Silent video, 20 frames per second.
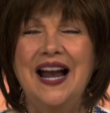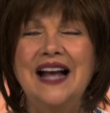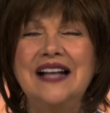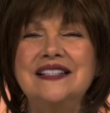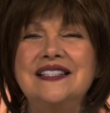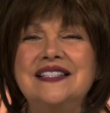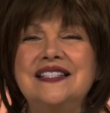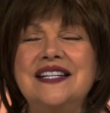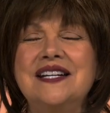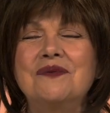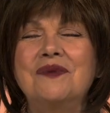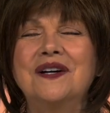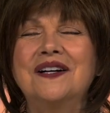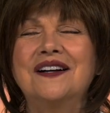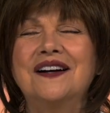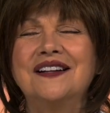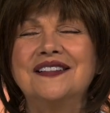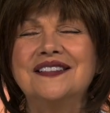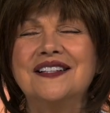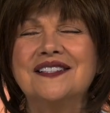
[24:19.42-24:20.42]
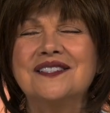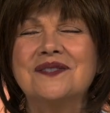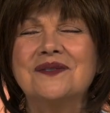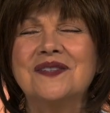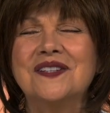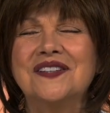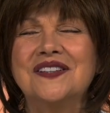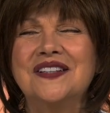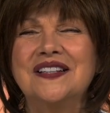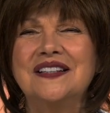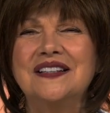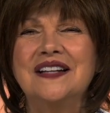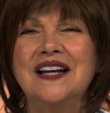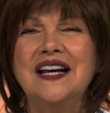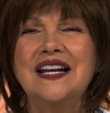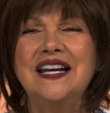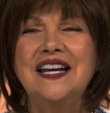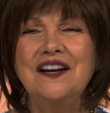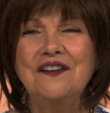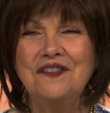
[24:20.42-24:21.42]
And see what God does with it.
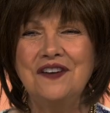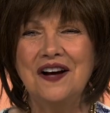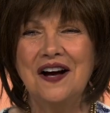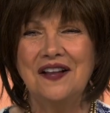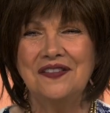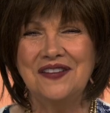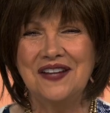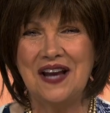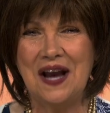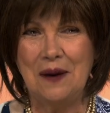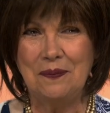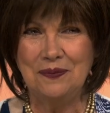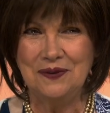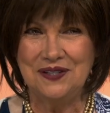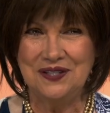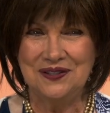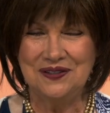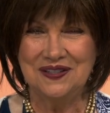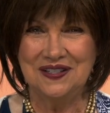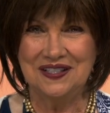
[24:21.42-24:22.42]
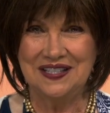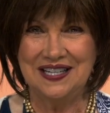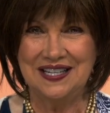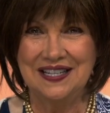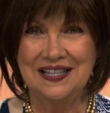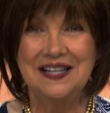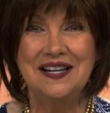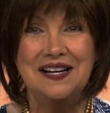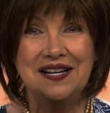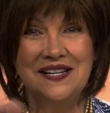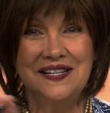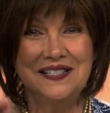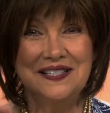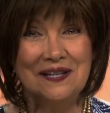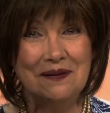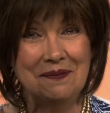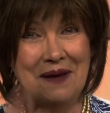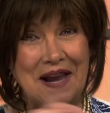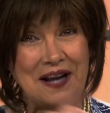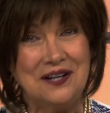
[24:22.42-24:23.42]
Give God the opportunity
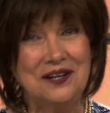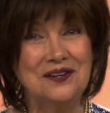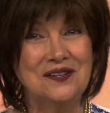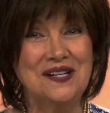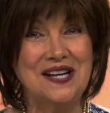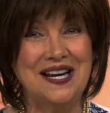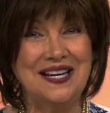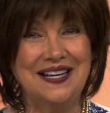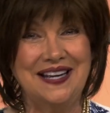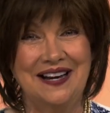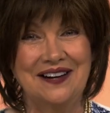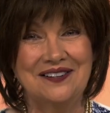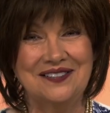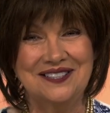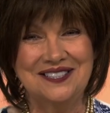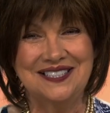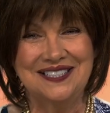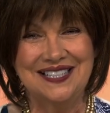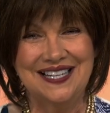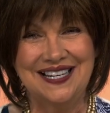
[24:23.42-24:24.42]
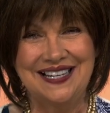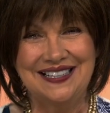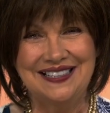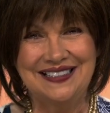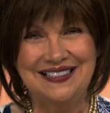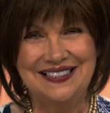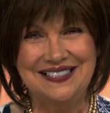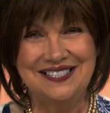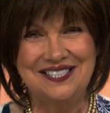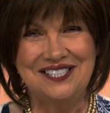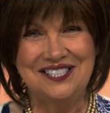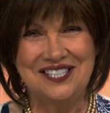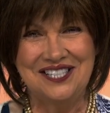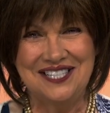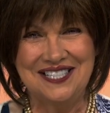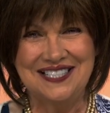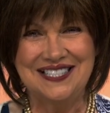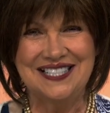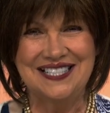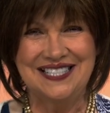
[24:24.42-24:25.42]
to make your day count today in
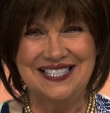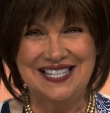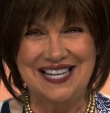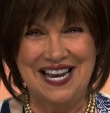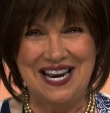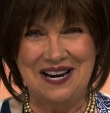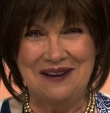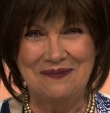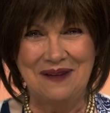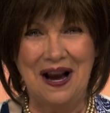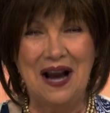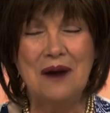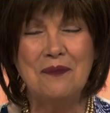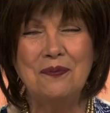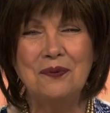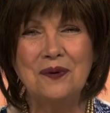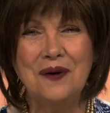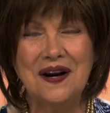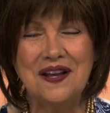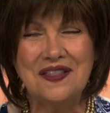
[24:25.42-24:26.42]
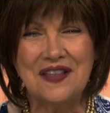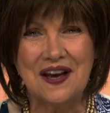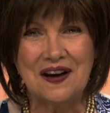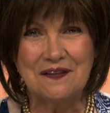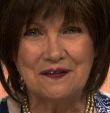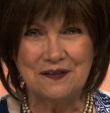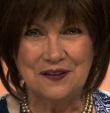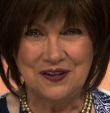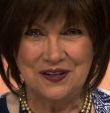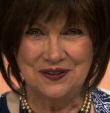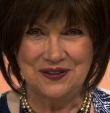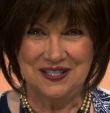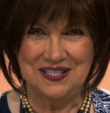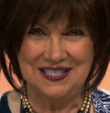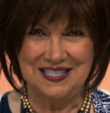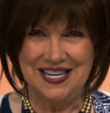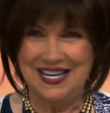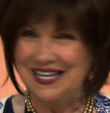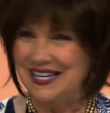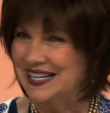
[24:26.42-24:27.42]
Jesus' name. I pray that for you
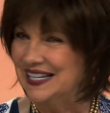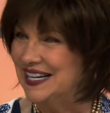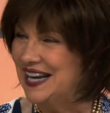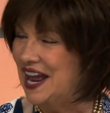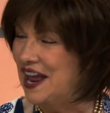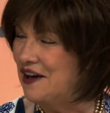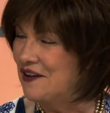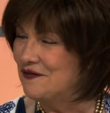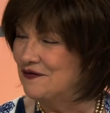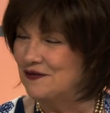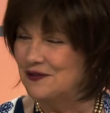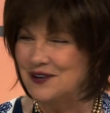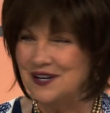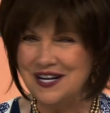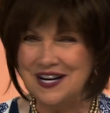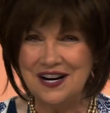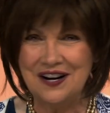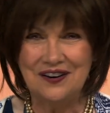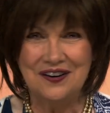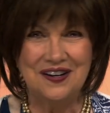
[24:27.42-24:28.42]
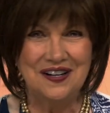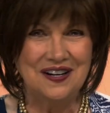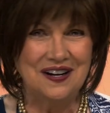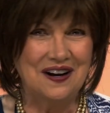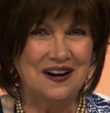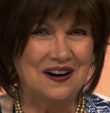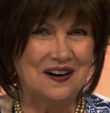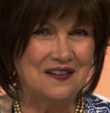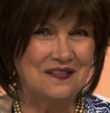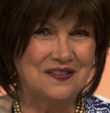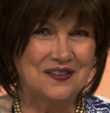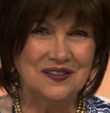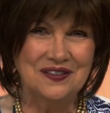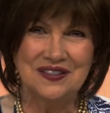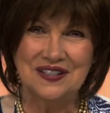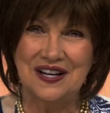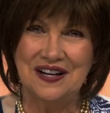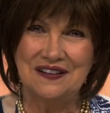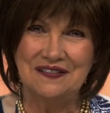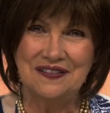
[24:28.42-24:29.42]
today in every area of your
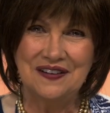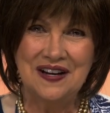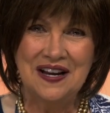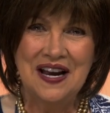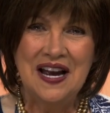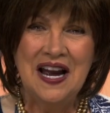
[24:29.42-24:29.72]
life.